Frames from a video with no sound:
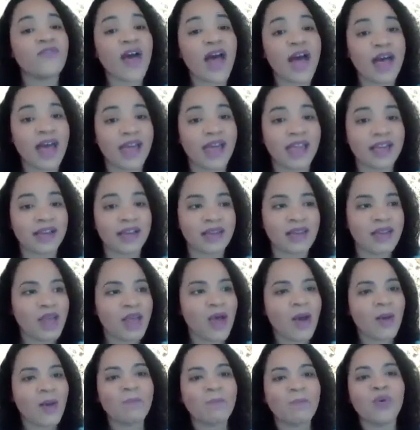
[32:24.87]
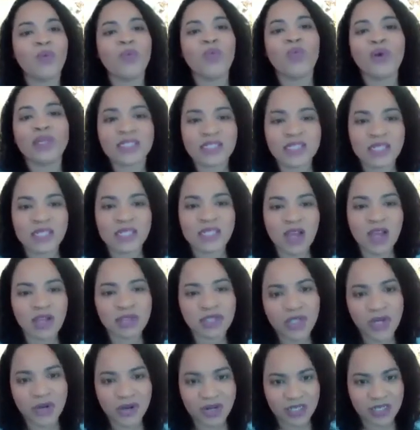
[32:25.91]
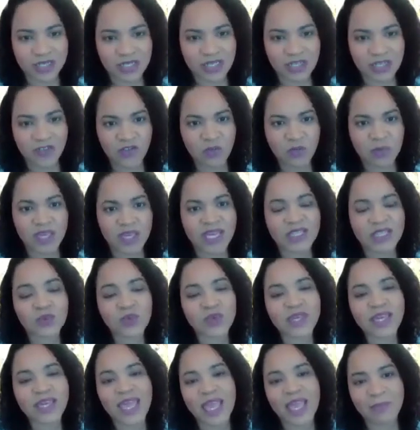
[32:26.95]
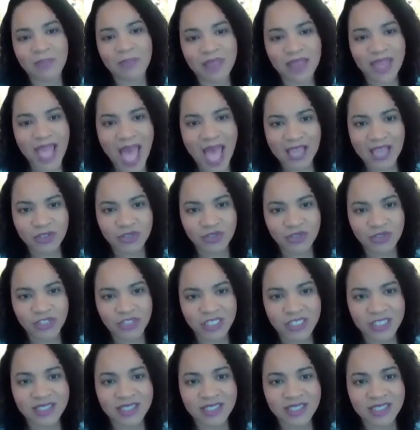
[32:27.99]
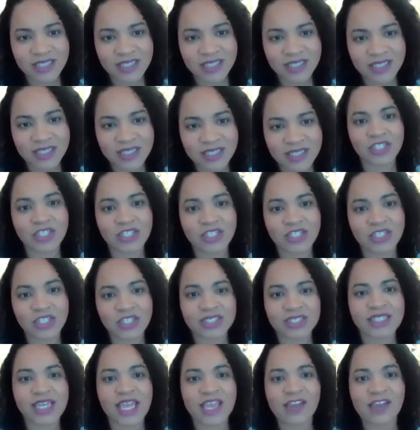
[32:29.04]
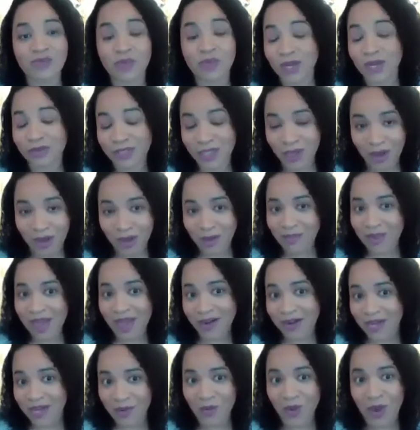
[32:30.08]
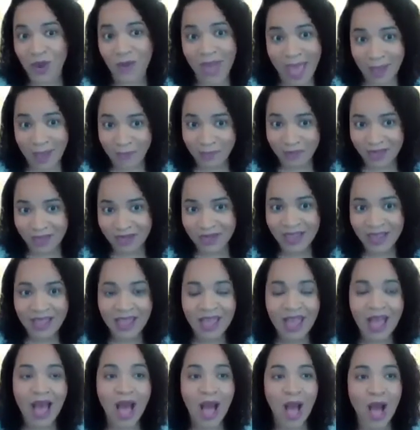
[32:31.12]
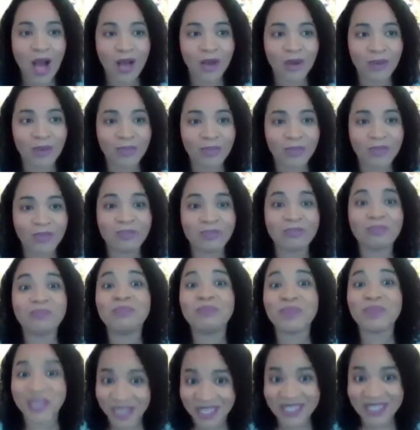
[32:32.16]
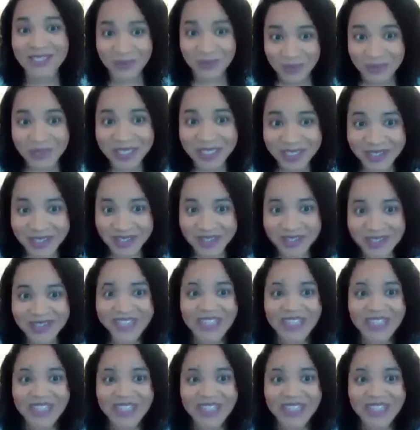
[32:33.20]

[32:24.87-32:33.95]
Fine. But what's the alternative? Because we can't play ostrich in the sand and just say, if we don't talk about it, it won't happen, because it will.